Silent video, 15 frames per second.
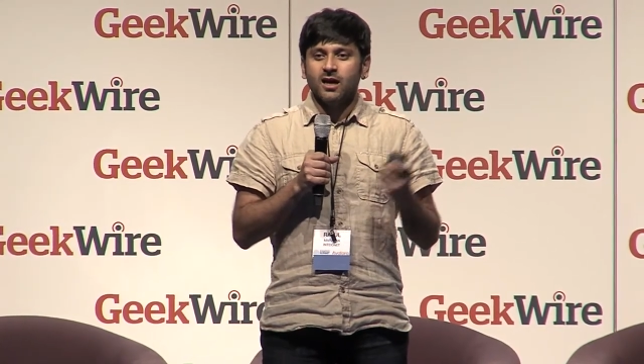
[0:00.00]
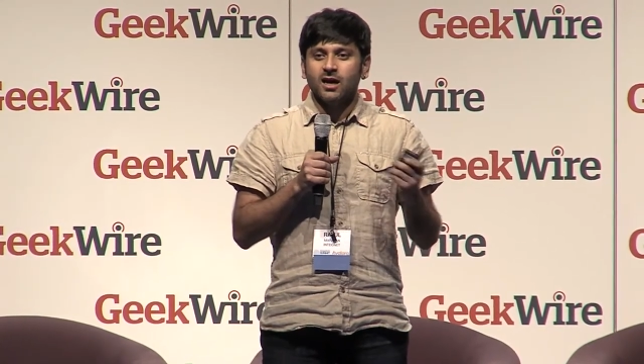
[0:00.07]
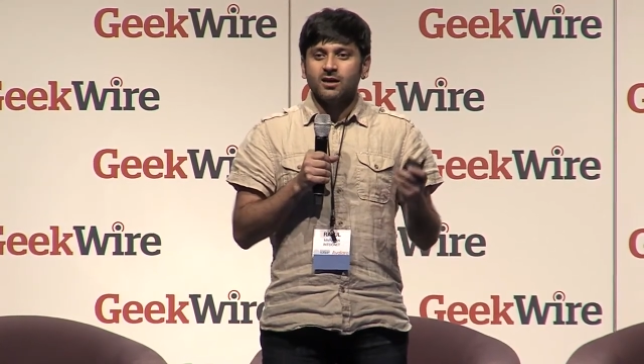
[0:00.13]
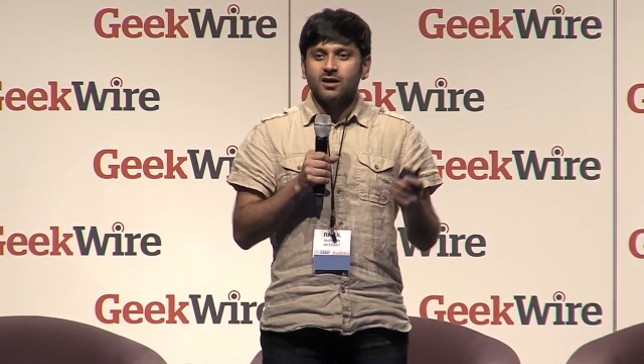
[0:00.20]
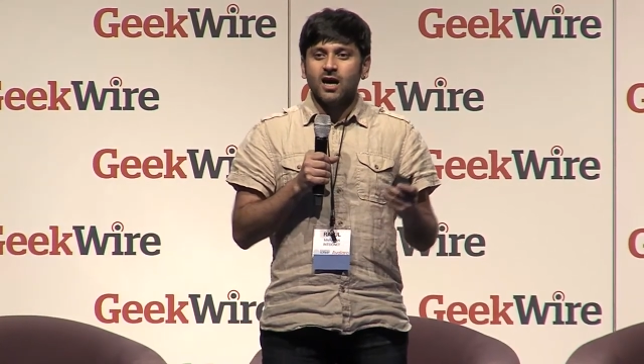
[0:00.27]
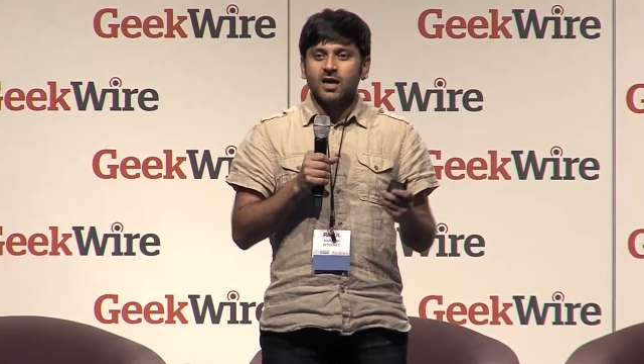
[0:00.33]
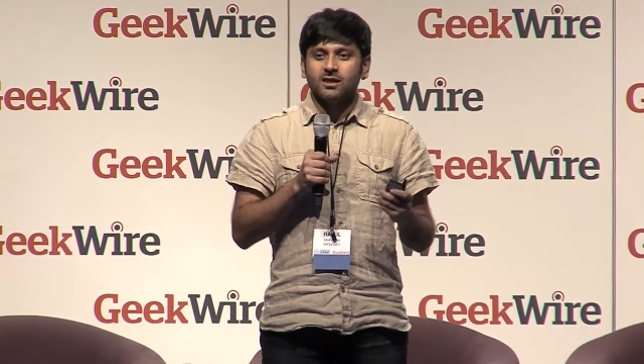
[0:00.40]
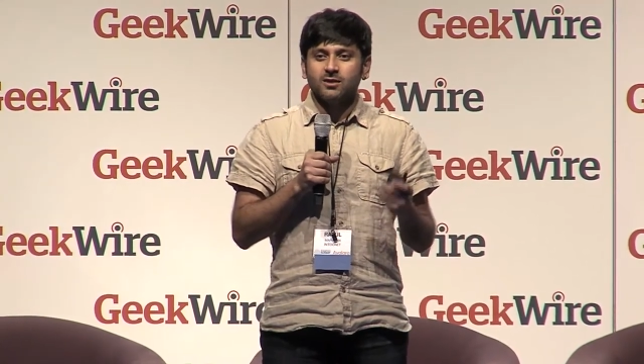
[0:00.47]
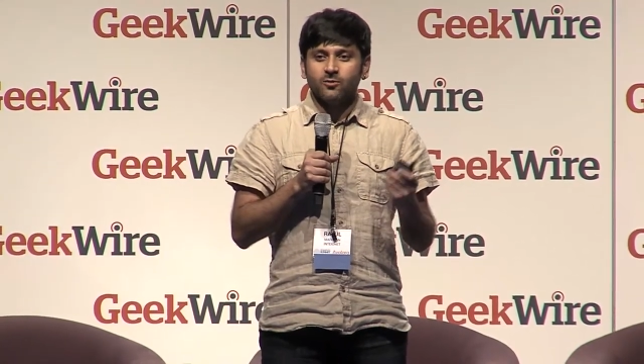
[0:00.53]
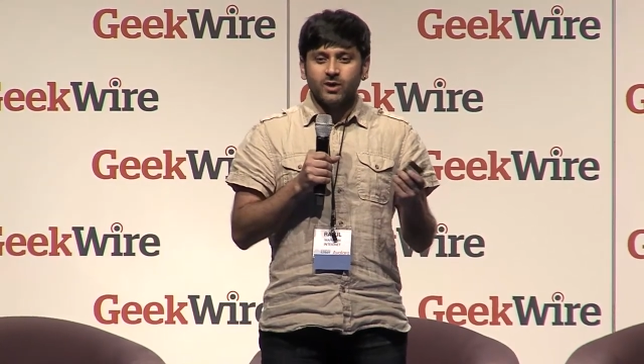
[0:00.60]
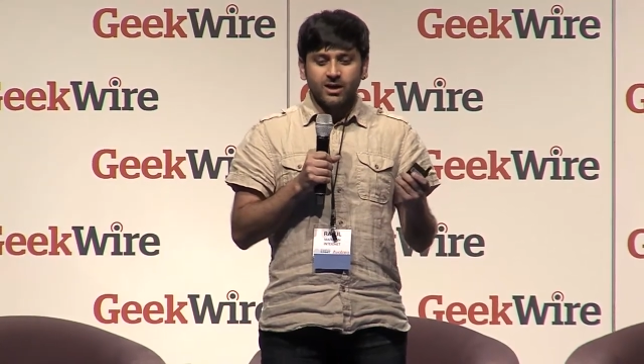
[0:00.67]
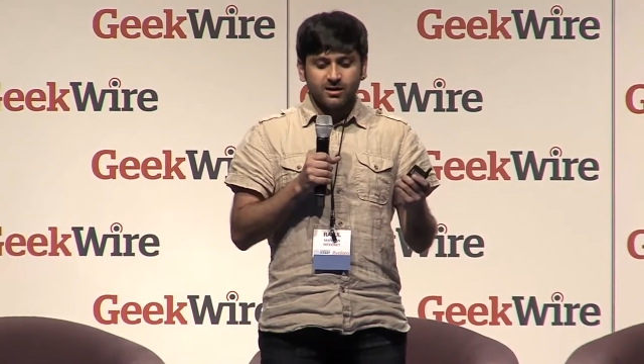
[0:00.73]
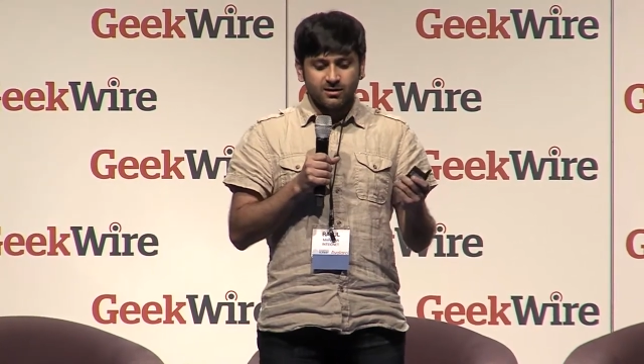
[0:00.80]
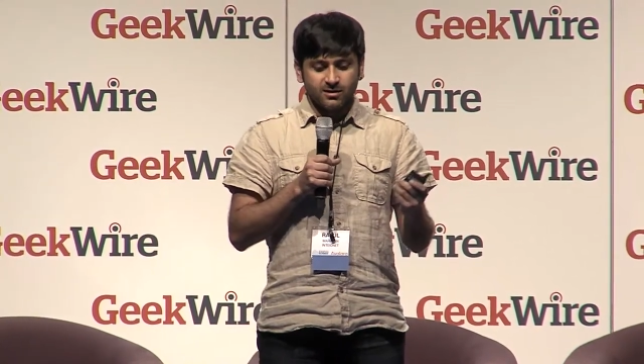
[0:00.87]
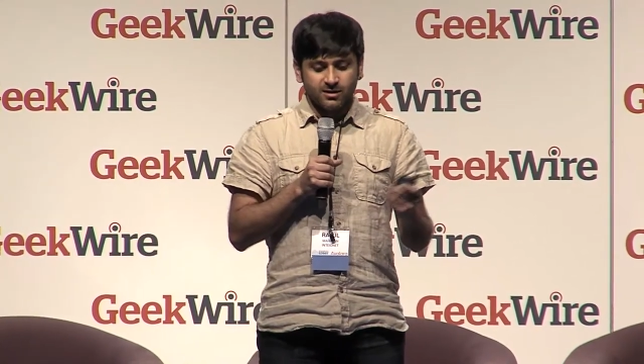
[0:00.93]
and not the
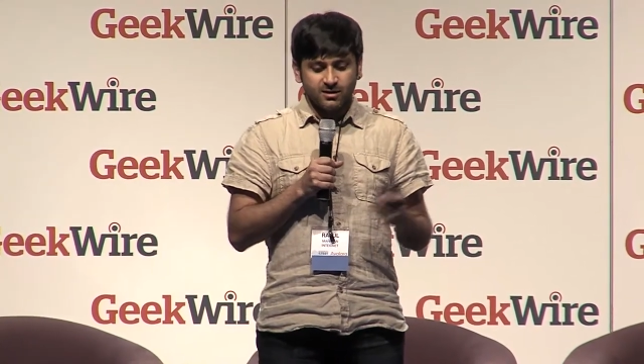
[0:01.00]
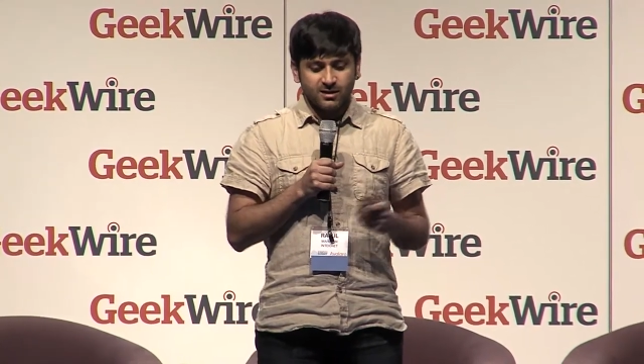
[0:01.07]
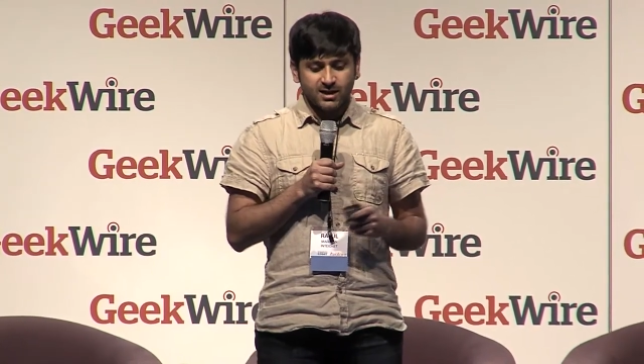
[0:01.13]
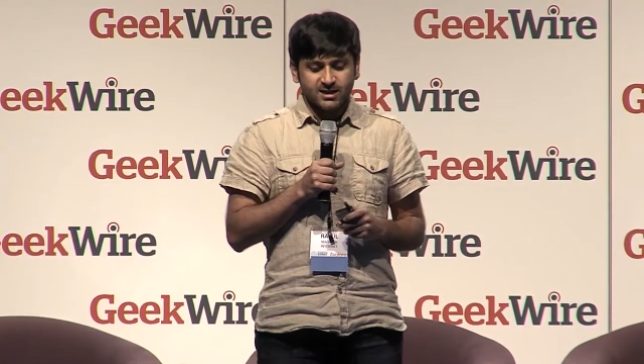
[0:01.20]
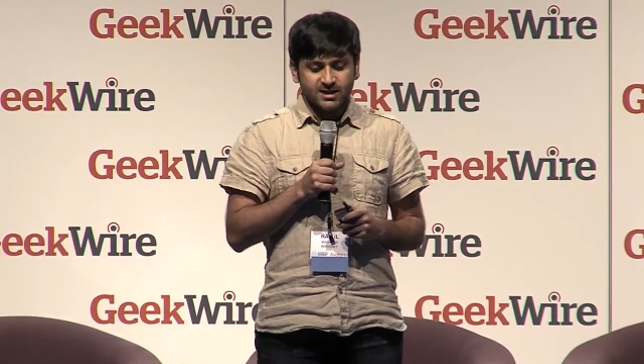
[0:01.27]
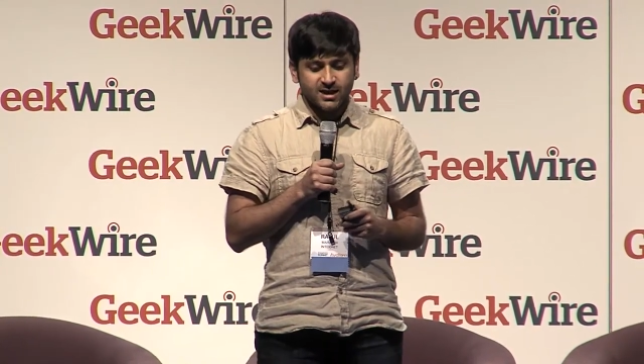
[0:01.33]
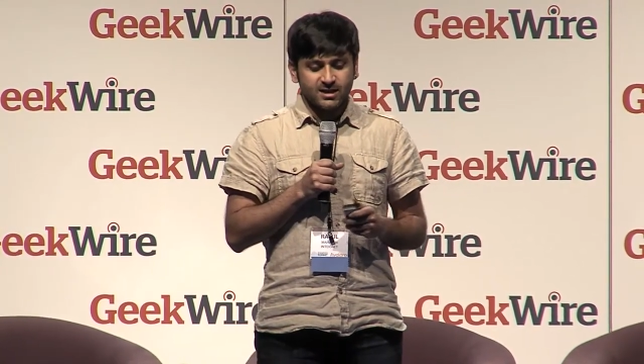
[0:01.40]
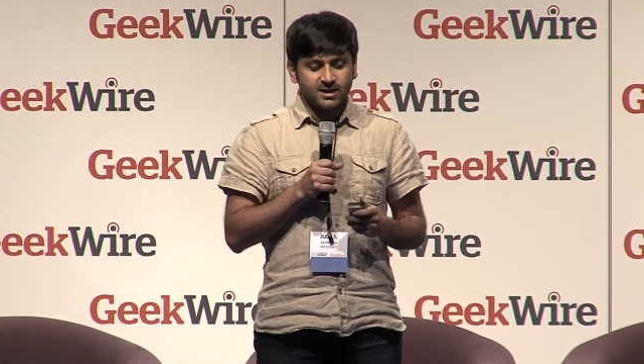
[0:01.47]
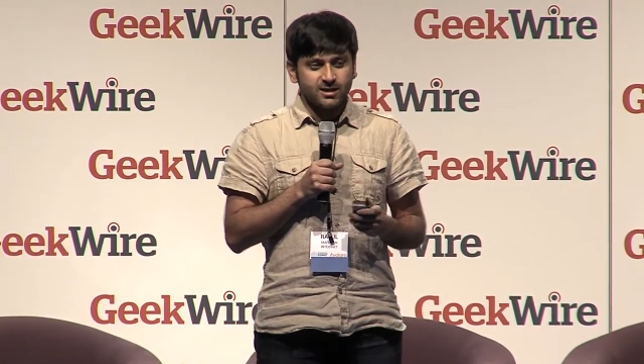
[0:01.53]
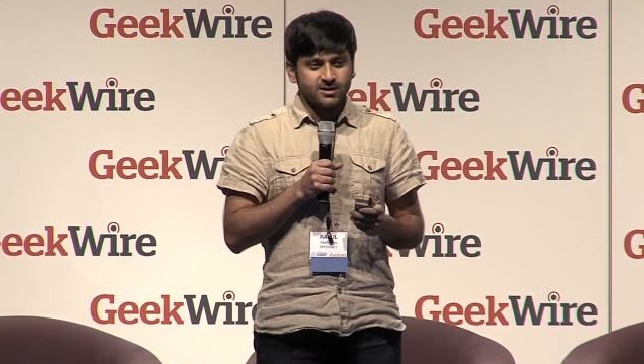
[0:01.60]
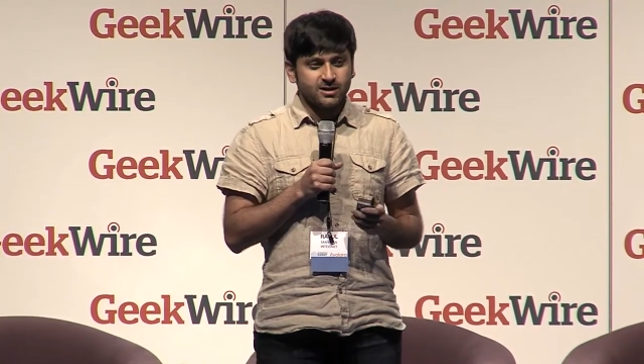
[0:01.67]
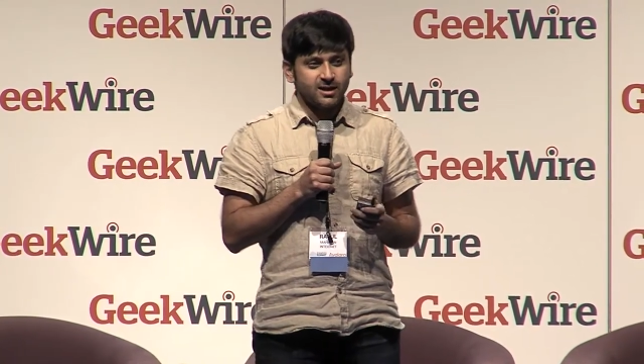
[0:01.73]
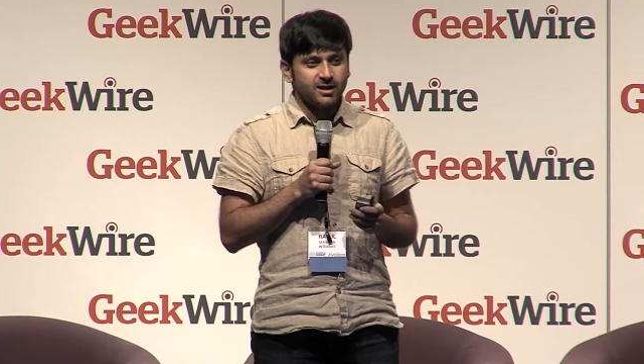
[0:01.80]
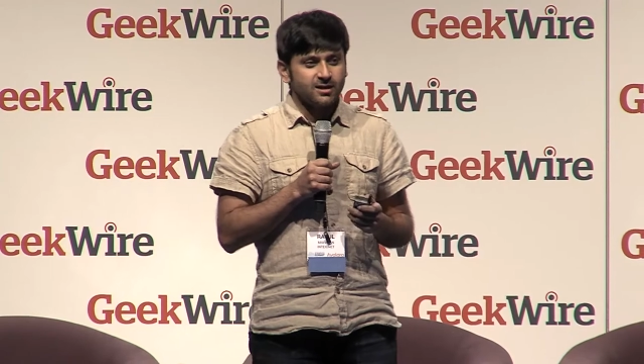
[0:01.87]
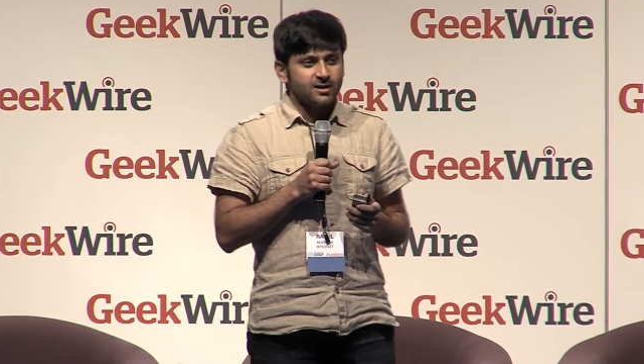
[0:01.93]
way things get
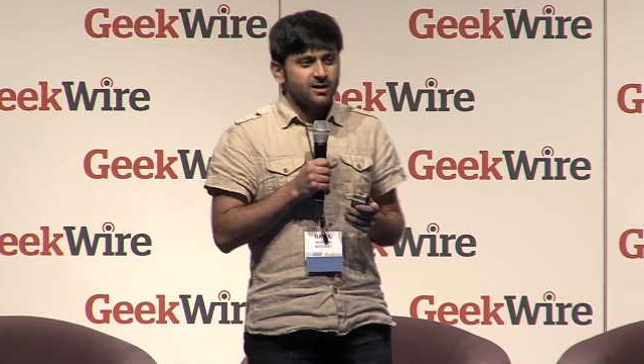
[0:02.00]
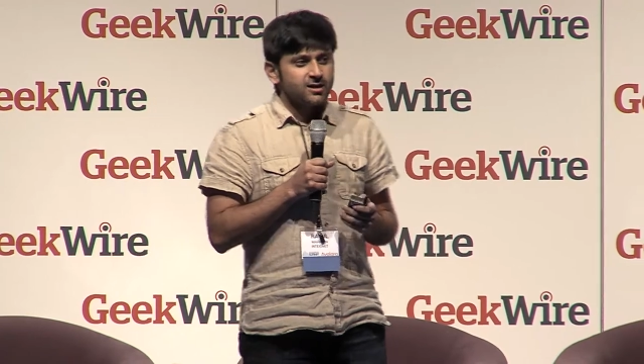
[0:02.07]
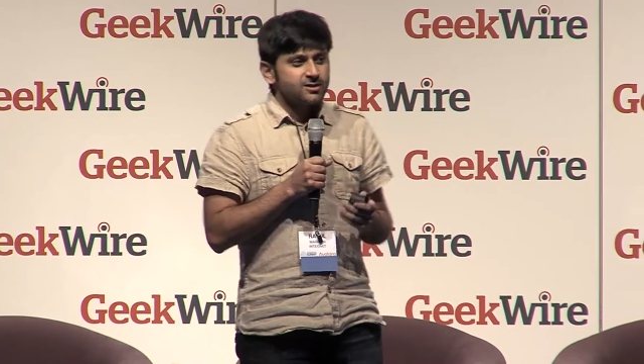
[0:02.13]
done today.